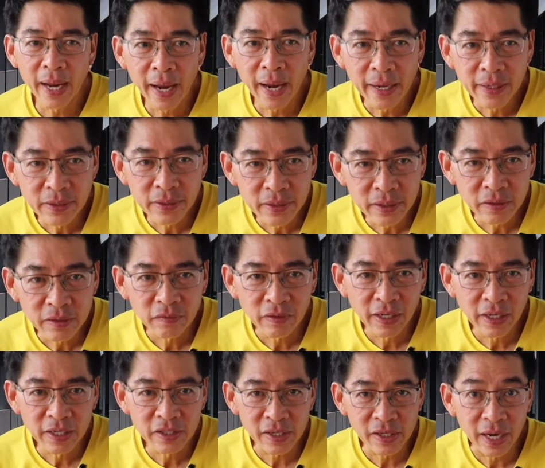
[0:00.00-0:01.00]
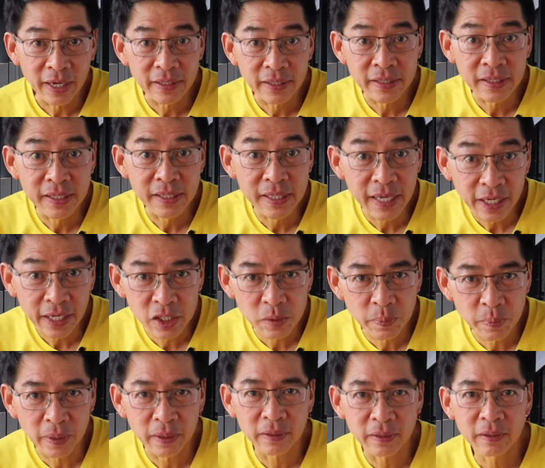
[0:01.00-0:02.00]
enter a village as the
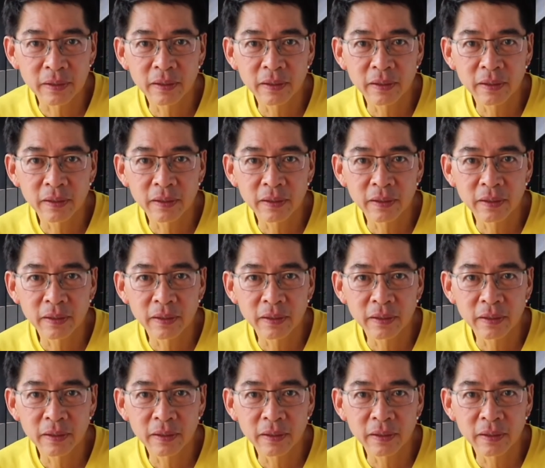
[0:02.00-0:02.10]
expert,